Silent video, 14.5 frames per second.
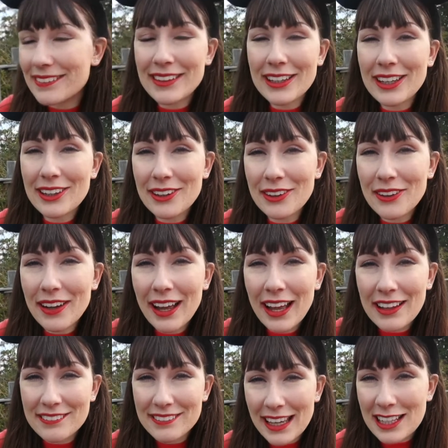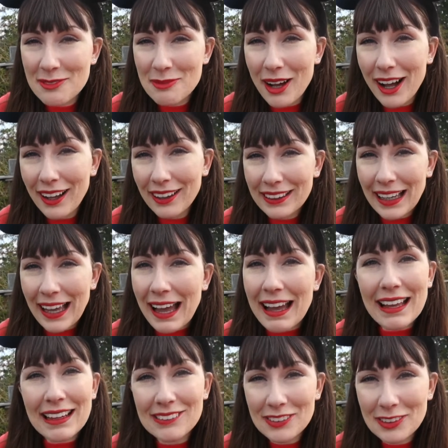to Denmark
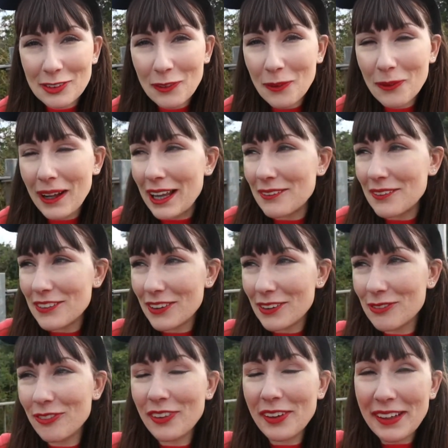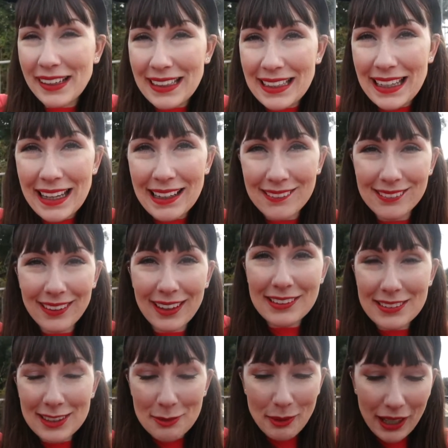and Norway, which I'm really
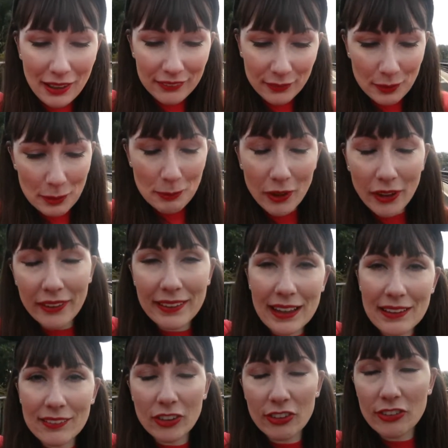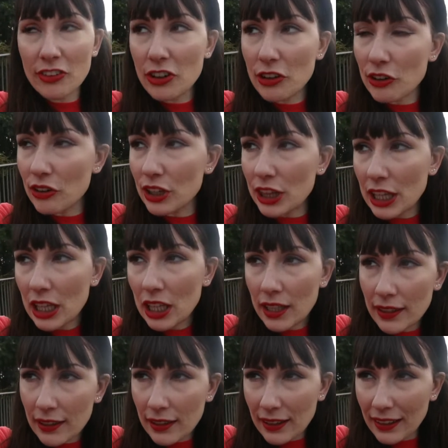excited about. So we booked this cruise
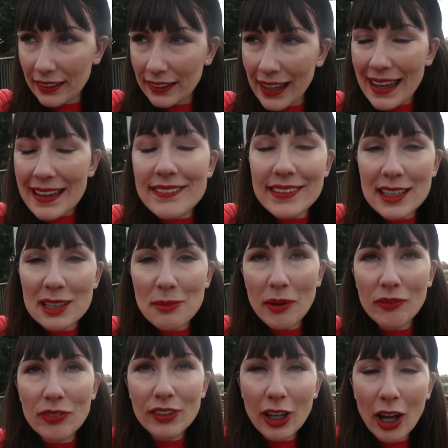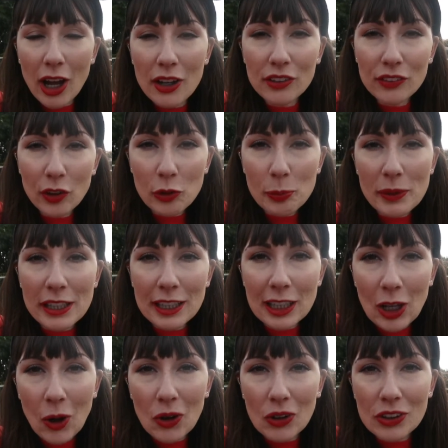like 18 months ago, so it's been a
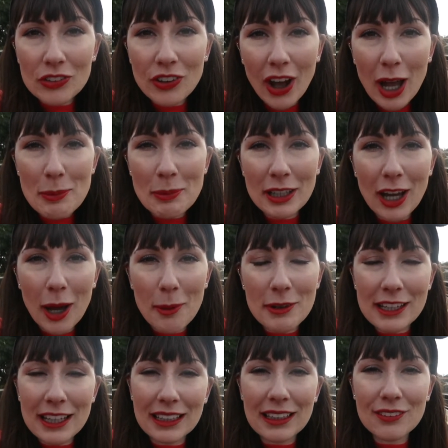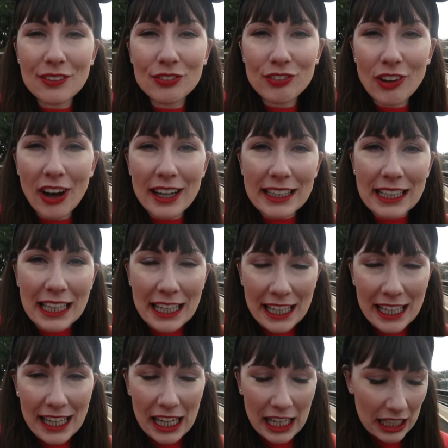long time in coming and it's finally
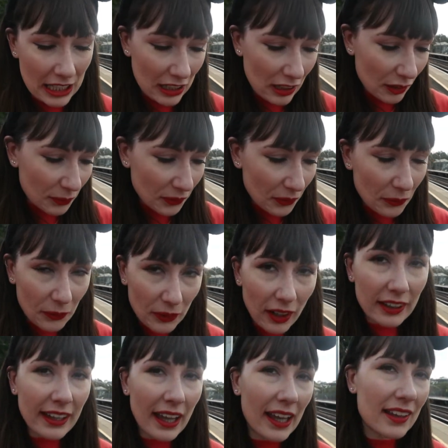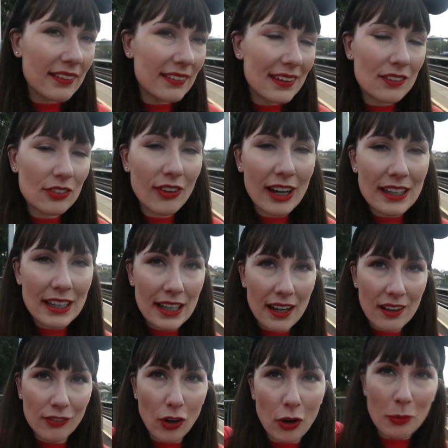here. We've got all our cases ready.
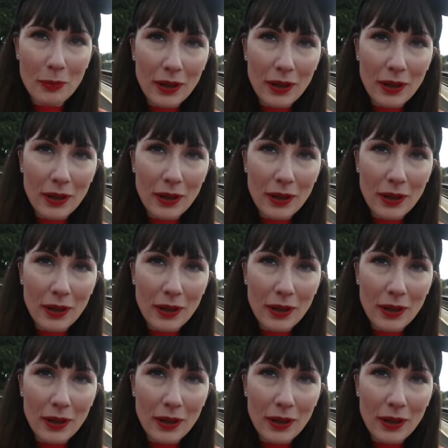I've got